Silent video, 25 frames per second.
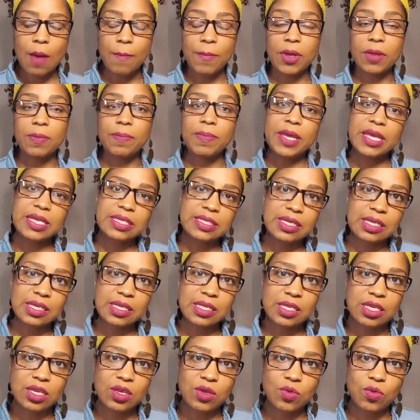But
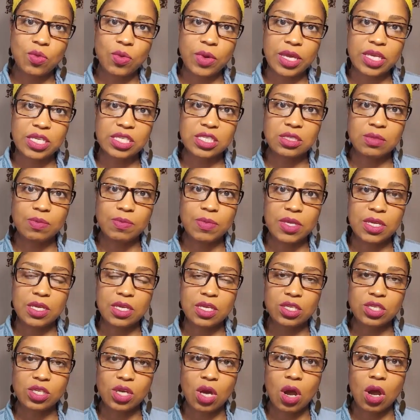basically, waist beads